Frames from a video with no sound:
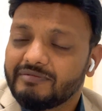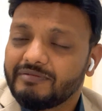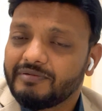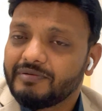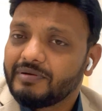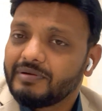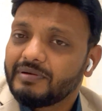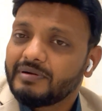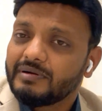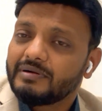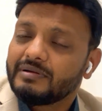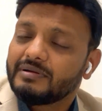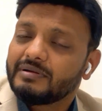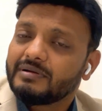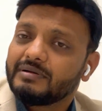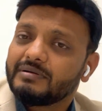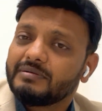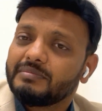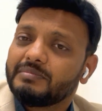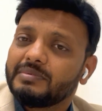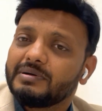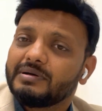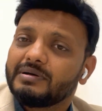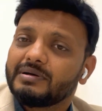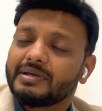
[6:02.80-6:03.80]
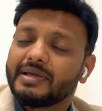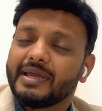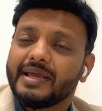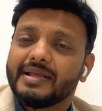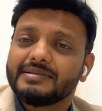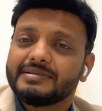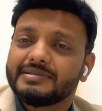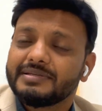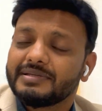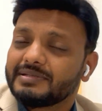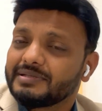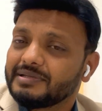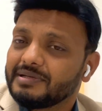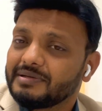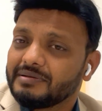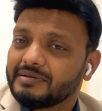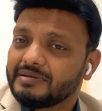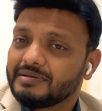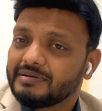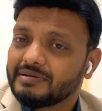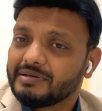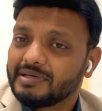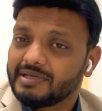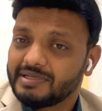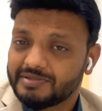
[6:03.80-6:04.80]
for cancer in
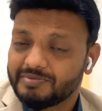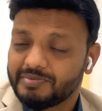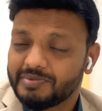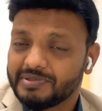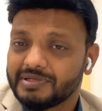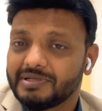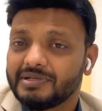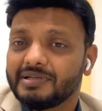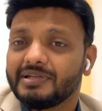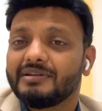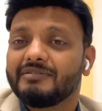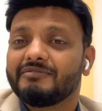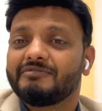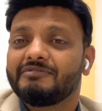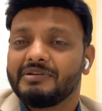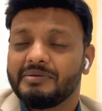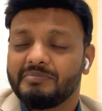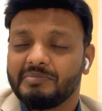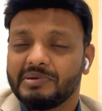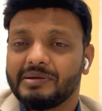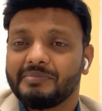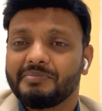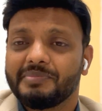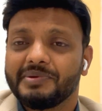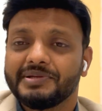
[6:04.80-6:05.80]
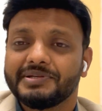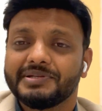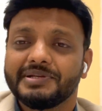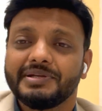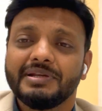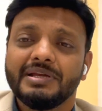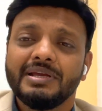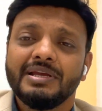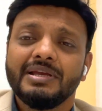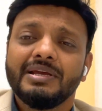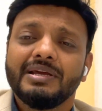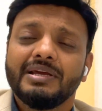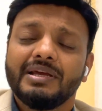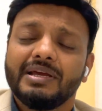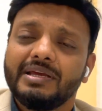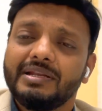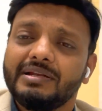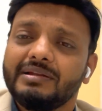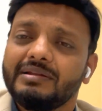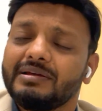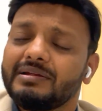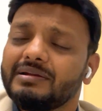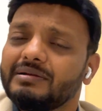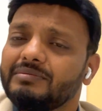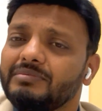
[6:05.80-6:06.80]
especially in female patient.
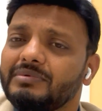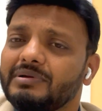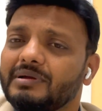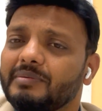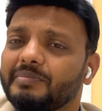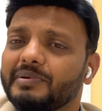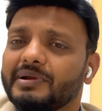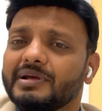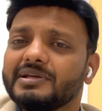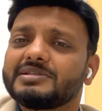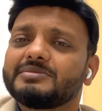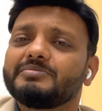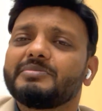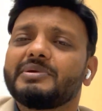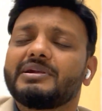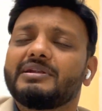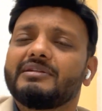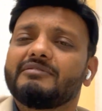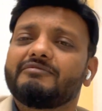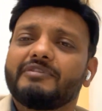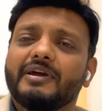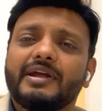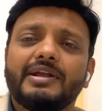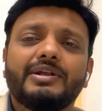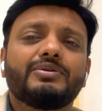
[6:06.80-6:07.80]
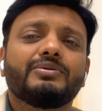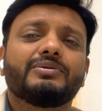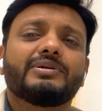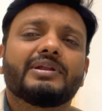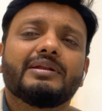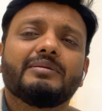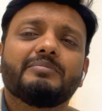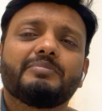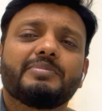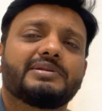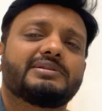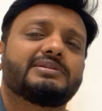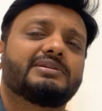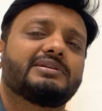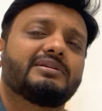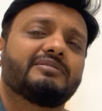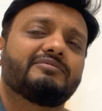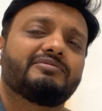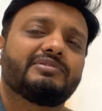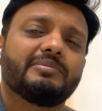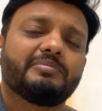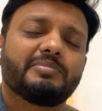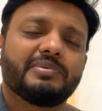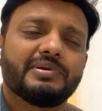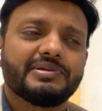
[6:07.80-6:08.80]
In around approximately 5 to 10%
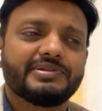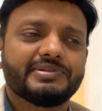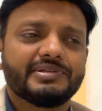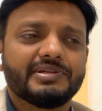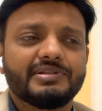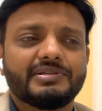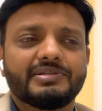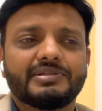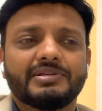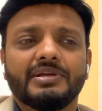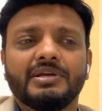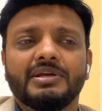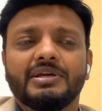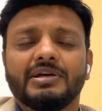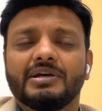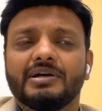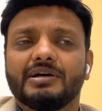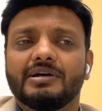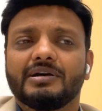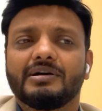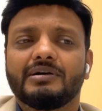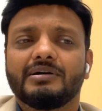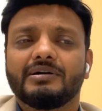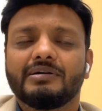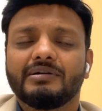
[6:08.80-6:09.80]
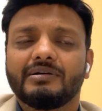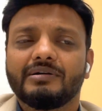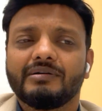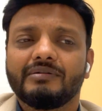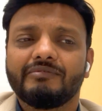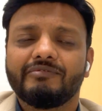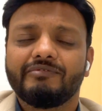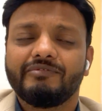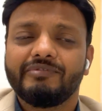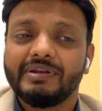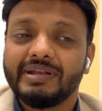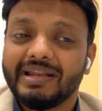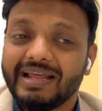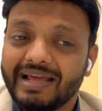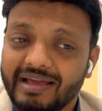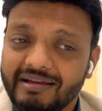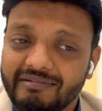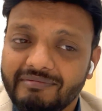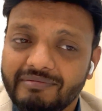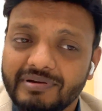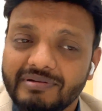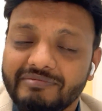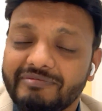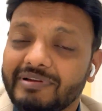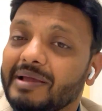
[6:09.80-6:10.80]
of the patients will
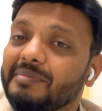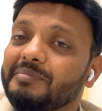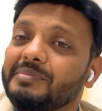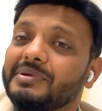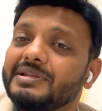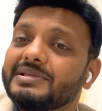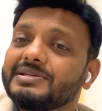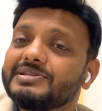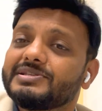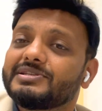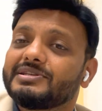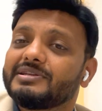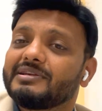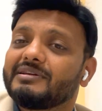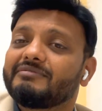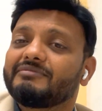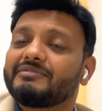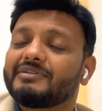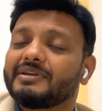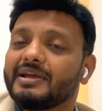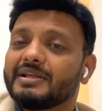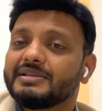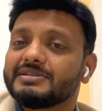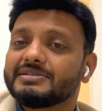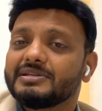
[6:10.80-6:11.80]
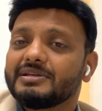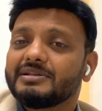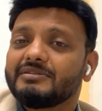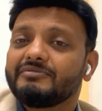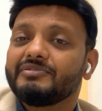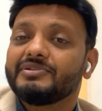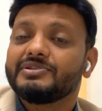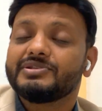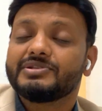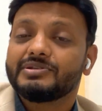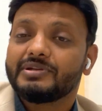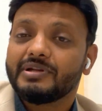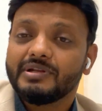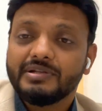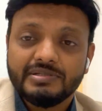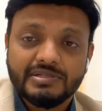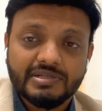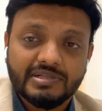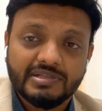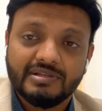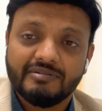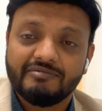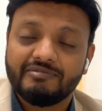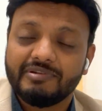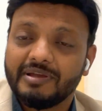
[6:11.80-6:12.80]
have a family history of cancer which runs
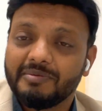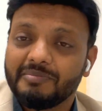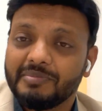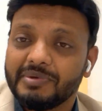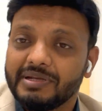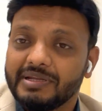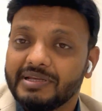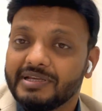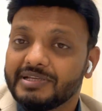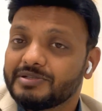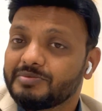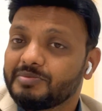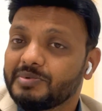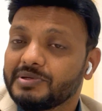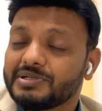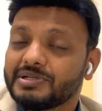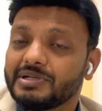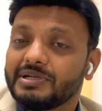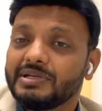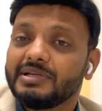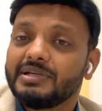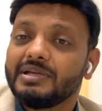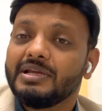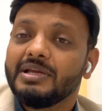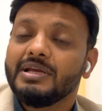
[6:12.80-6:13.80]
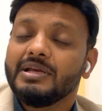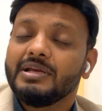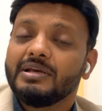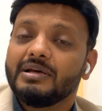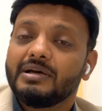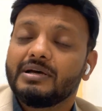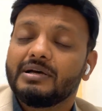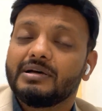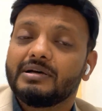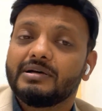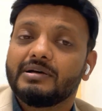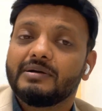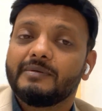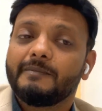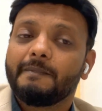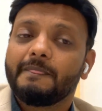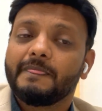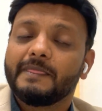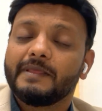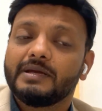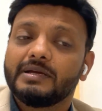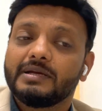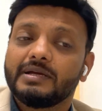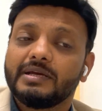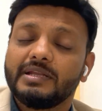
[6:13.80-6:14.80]
in the family, especially
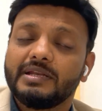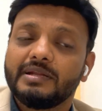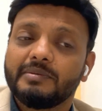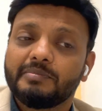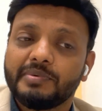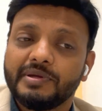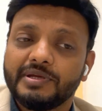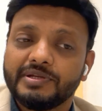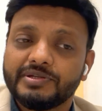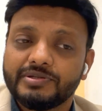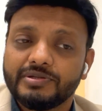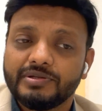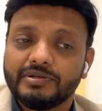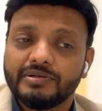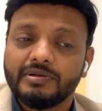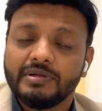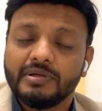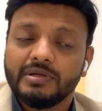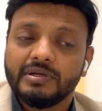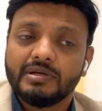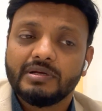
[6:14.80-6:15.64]
in a patient